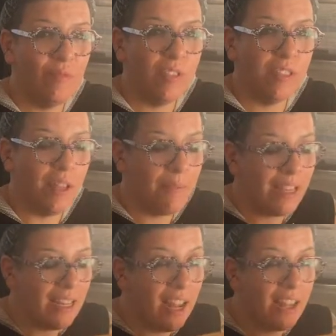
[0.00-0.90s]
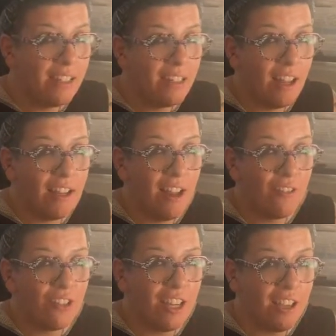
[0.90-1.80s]
What does that mean? I did not
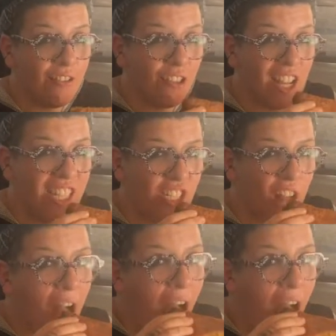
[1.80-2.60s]
ever take French.